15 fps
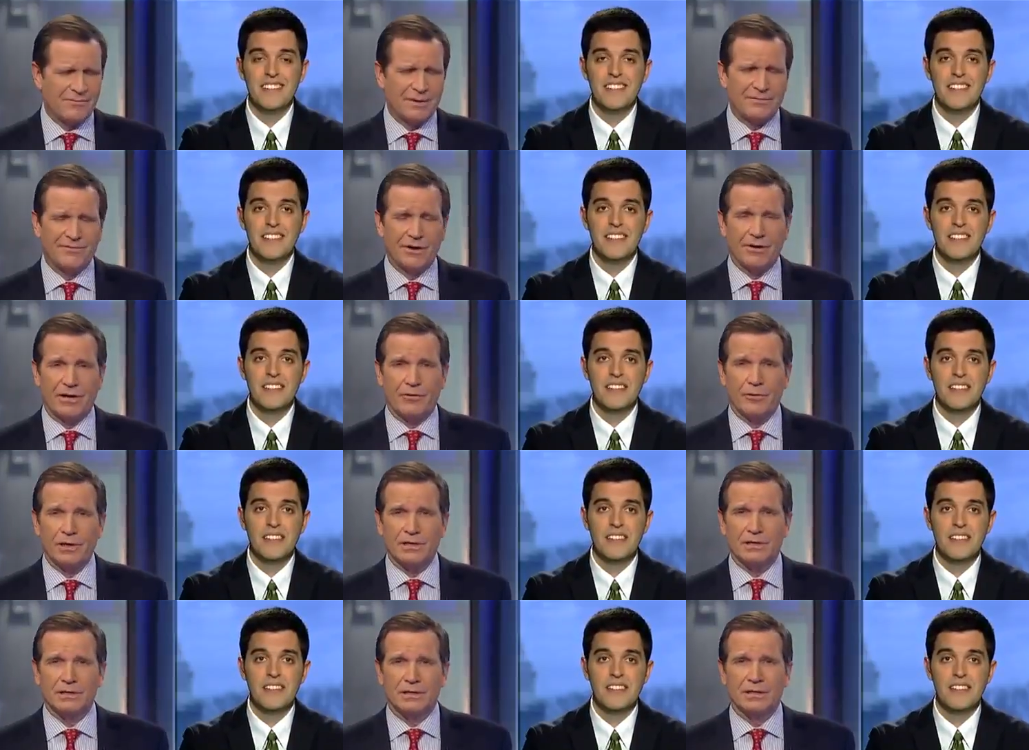Speaker 1: have been very
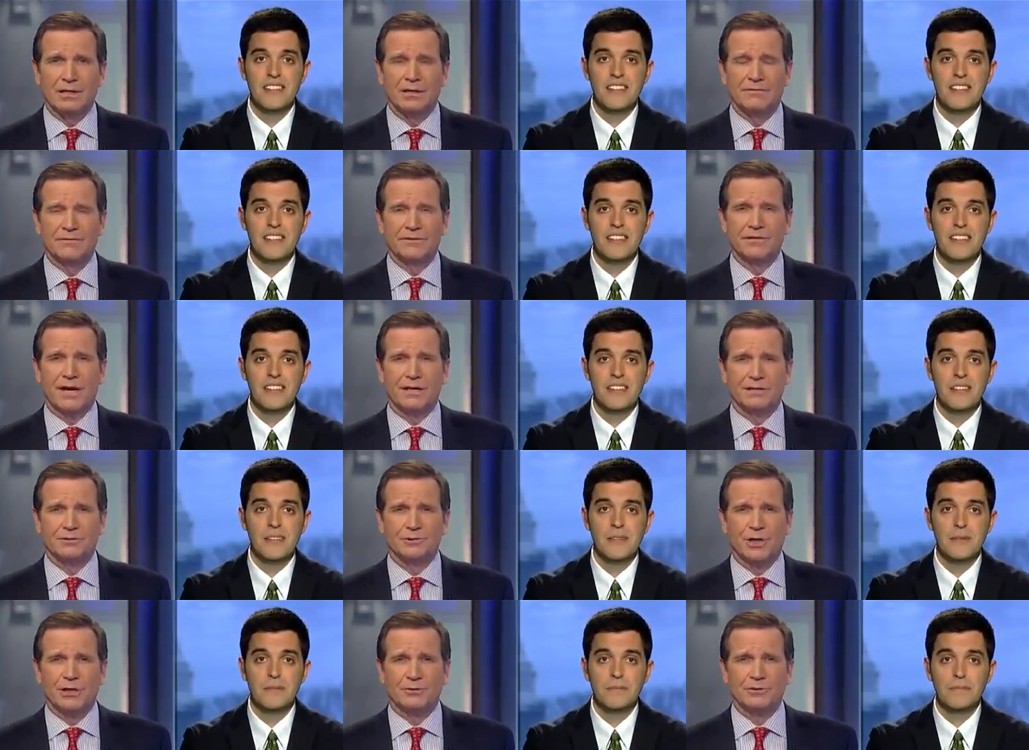critical of the
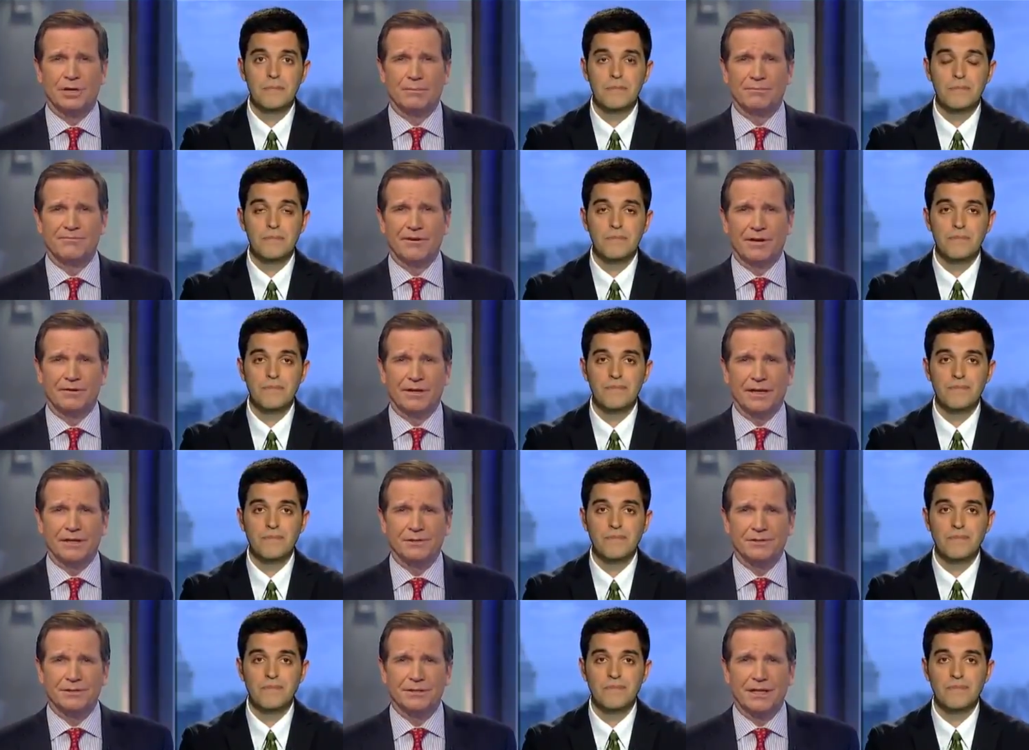Donald J. Trump
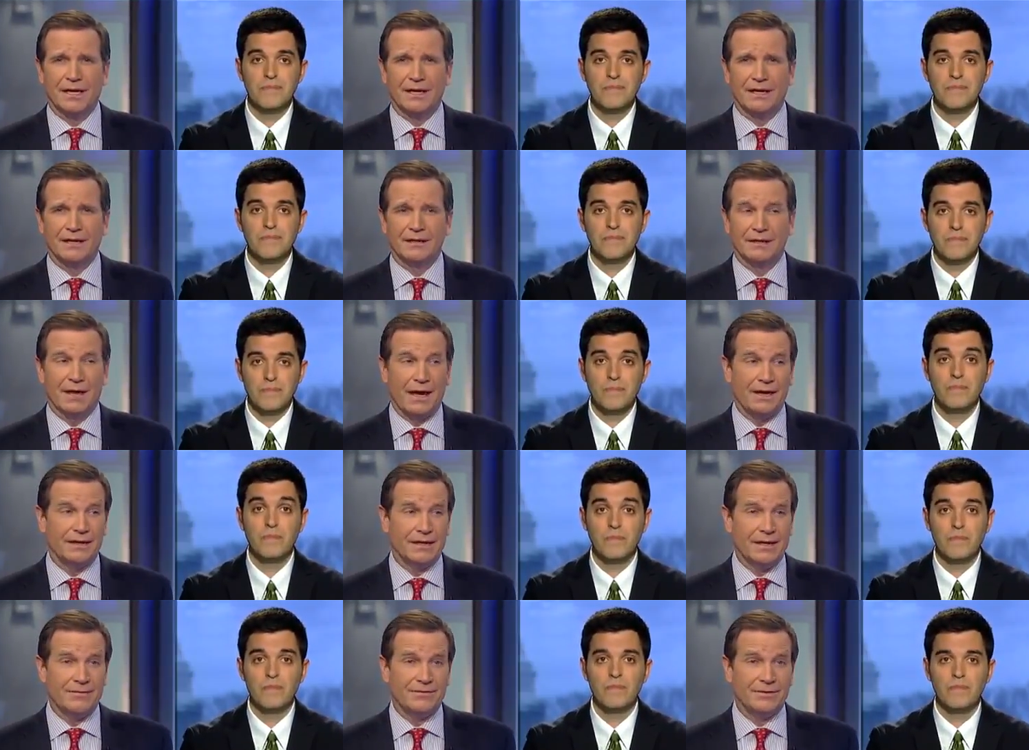Foundation, and,
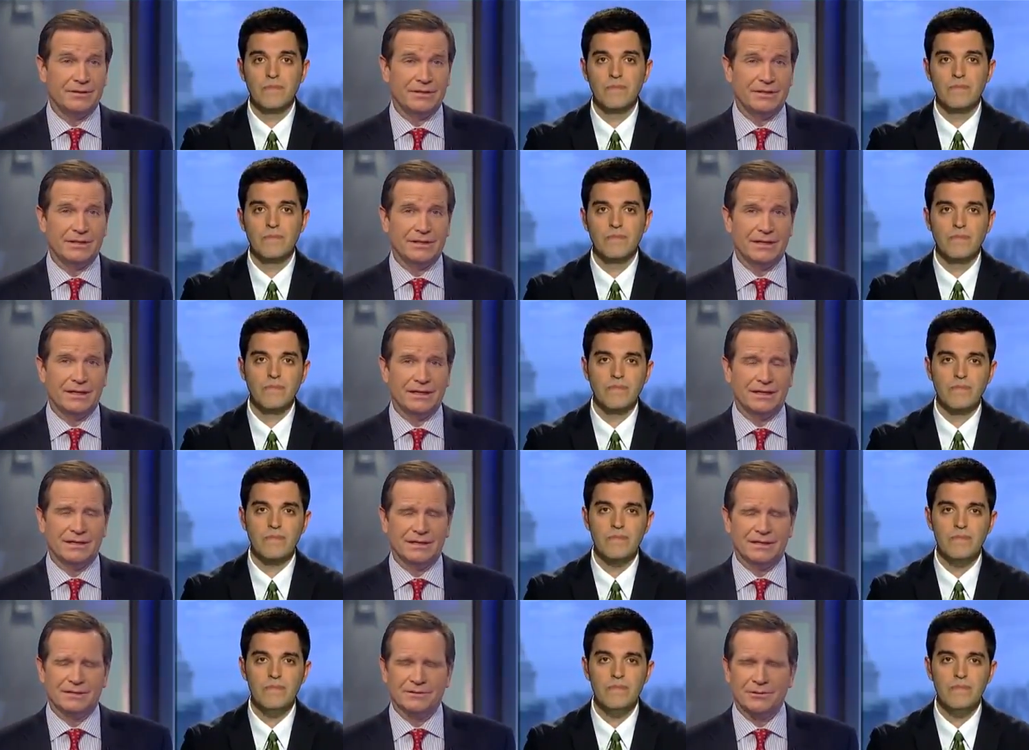and even the uh,